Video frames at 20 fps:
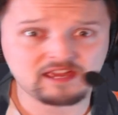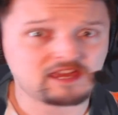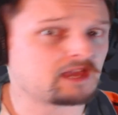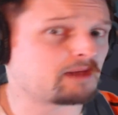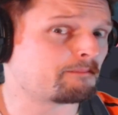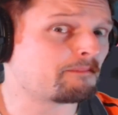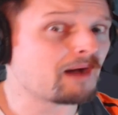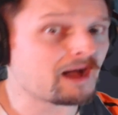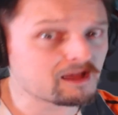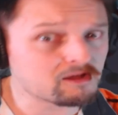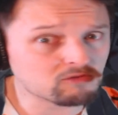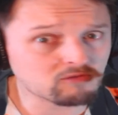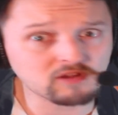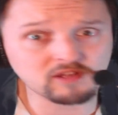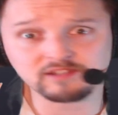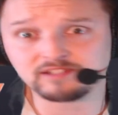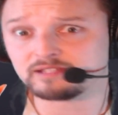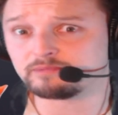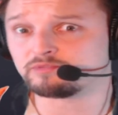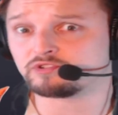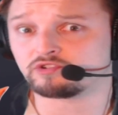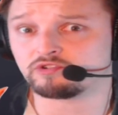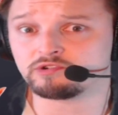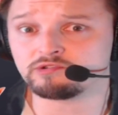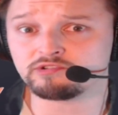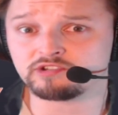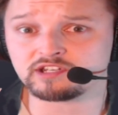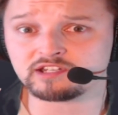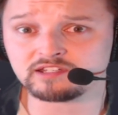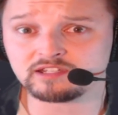It might run some
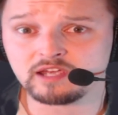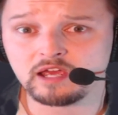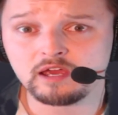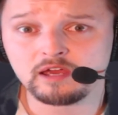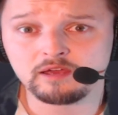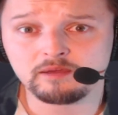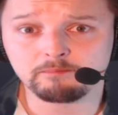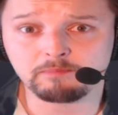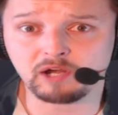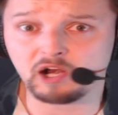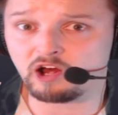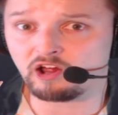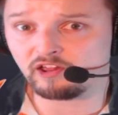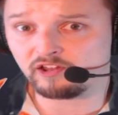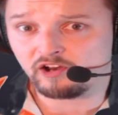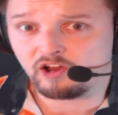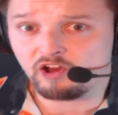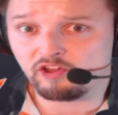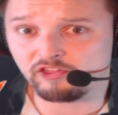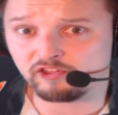Scrooges, but all in all,